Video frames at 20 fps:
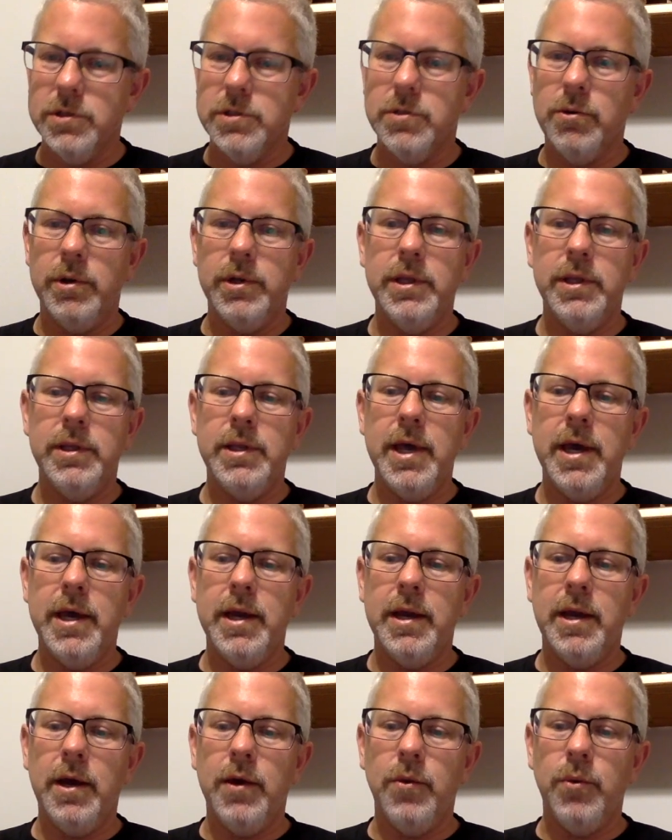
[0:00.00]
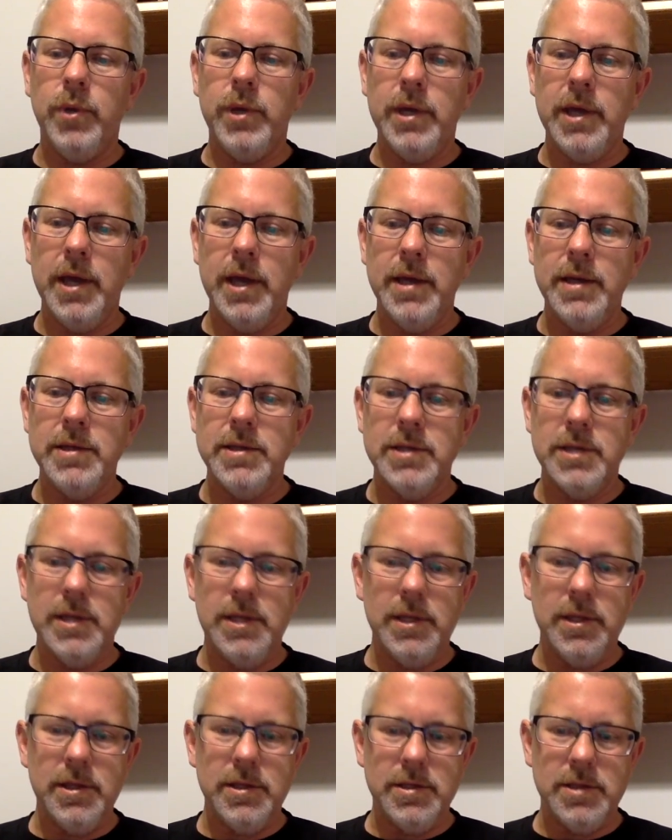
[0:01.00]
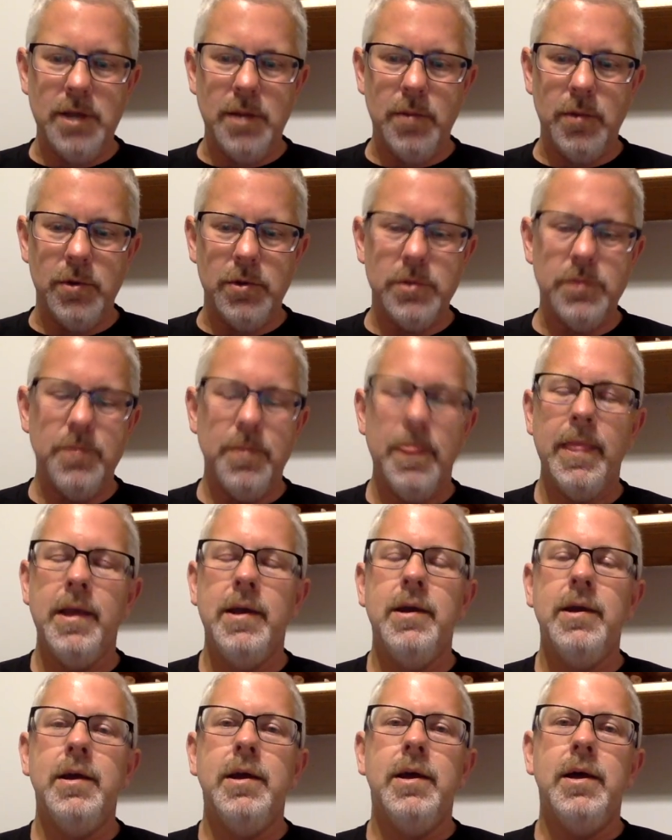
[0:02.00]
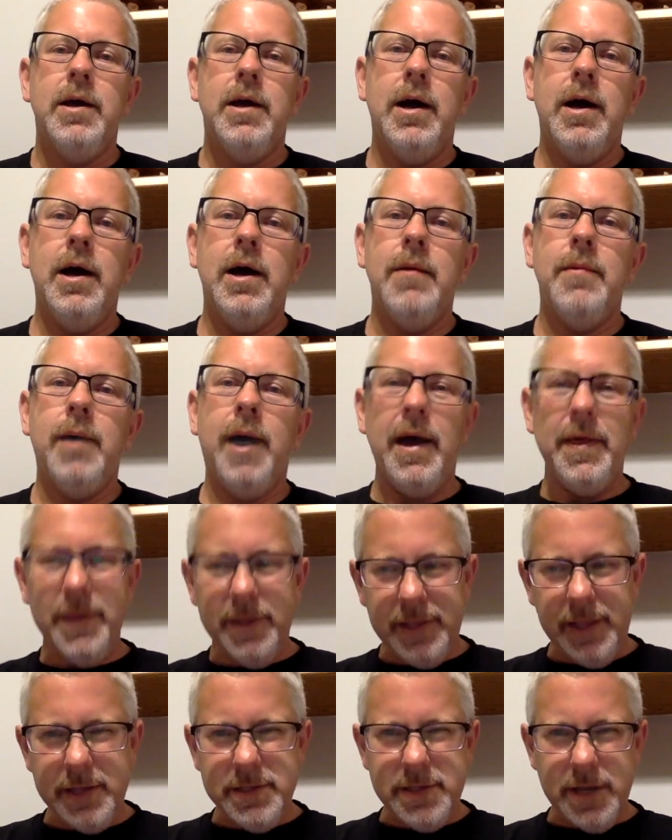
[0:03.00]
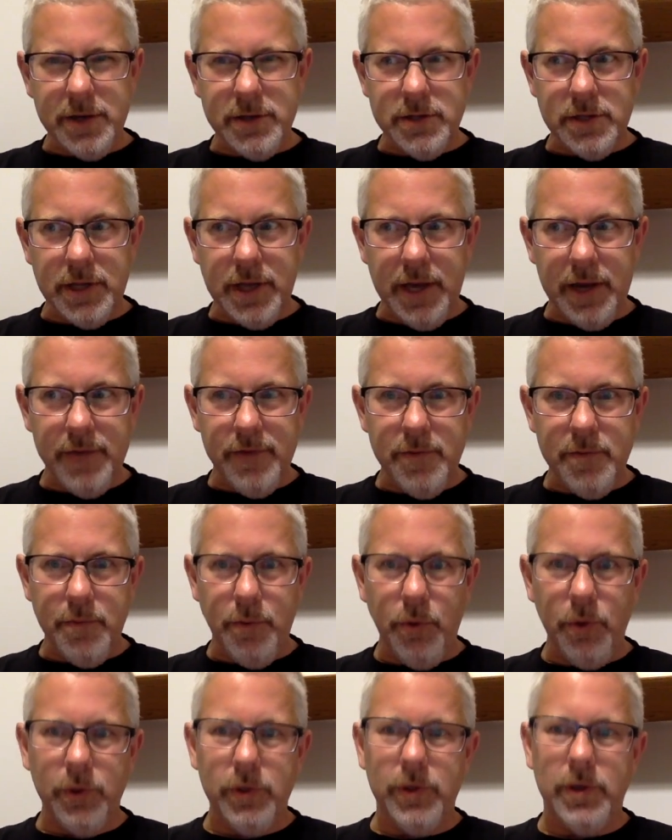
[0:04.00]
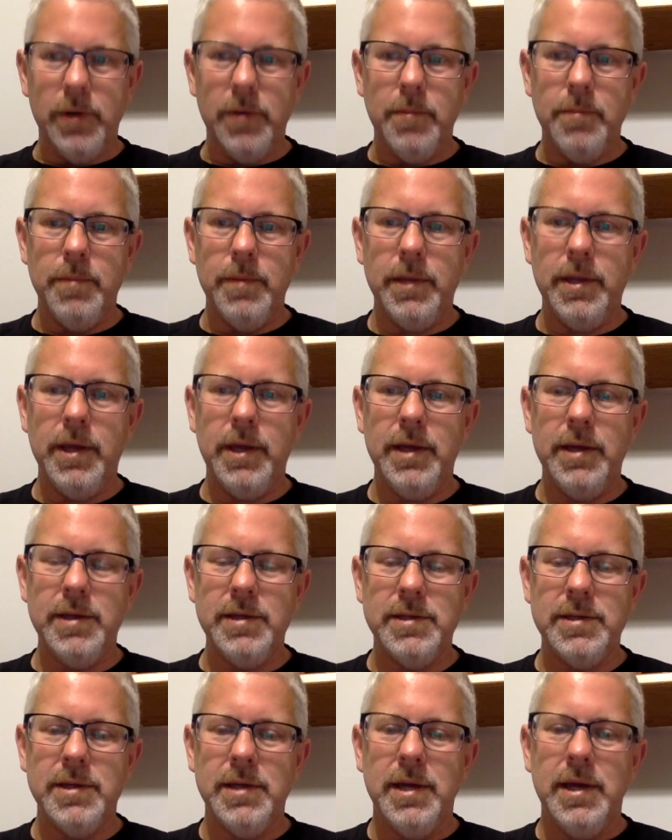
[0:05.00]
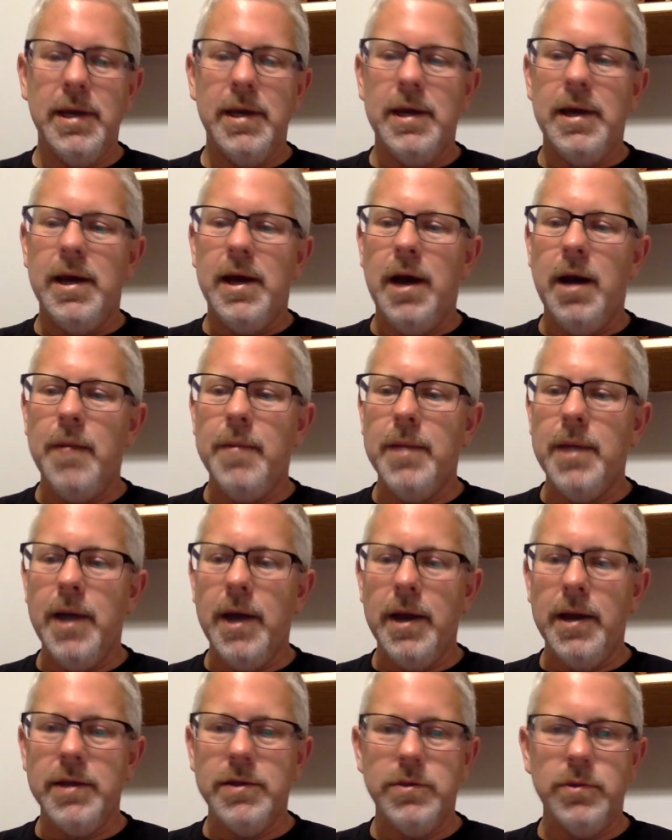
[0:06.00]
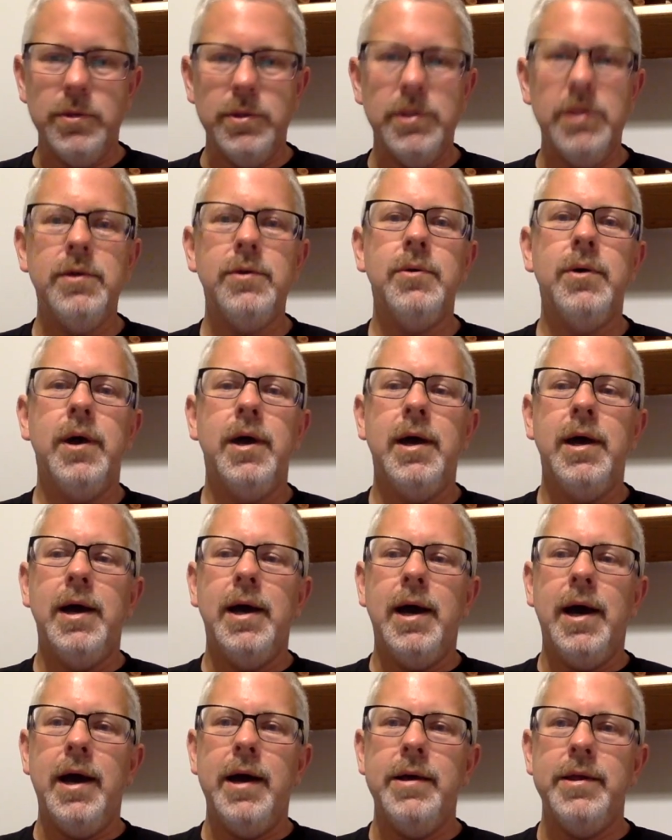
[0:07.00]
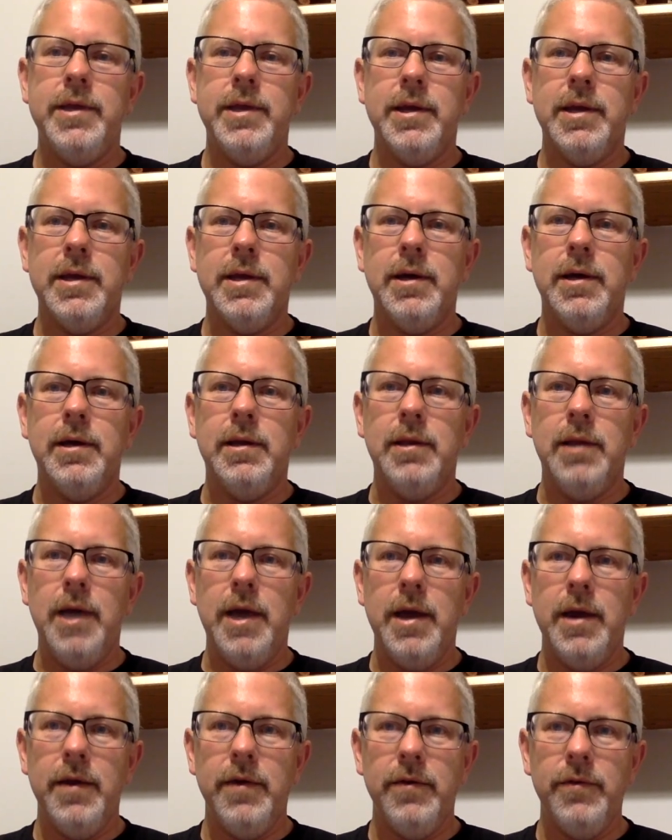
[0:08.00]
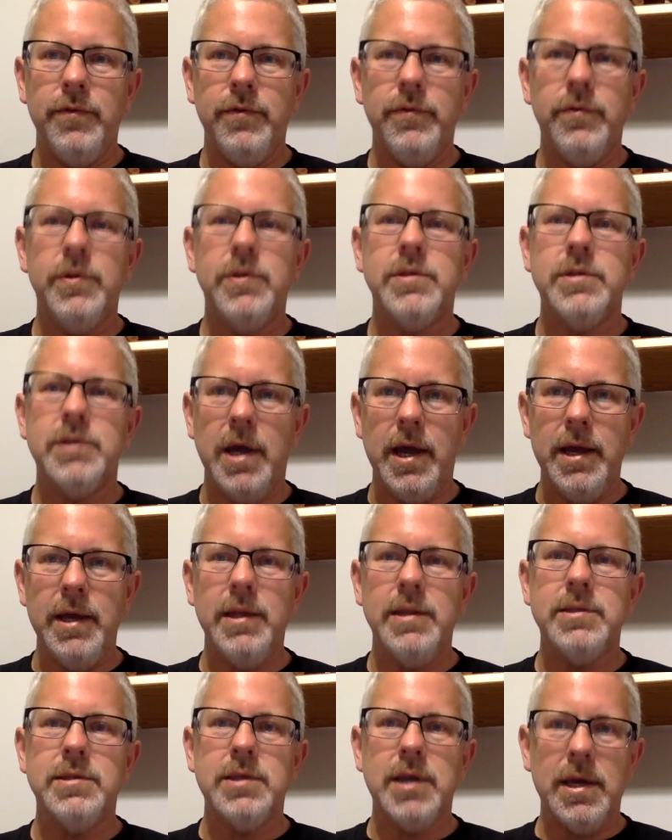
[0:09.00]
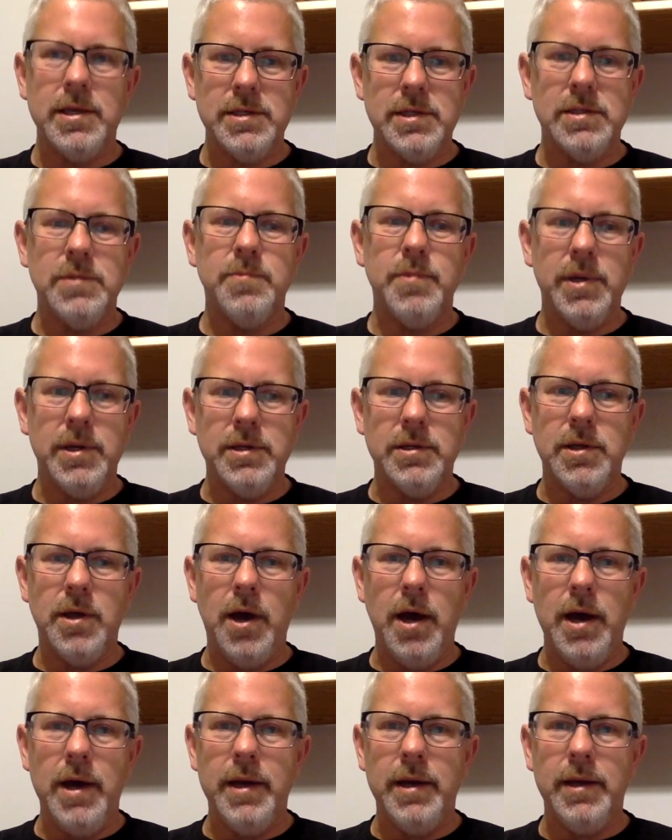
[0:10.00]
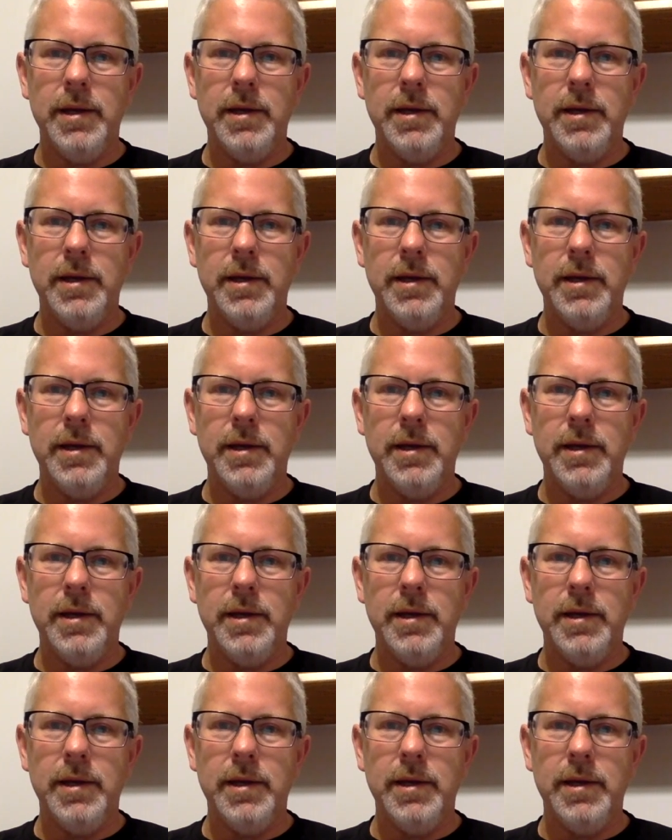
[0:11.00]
So I did that on weekends and in the summers. I think that's actually kind of important because I'll be honest with you, I think a lot of science as it's been taught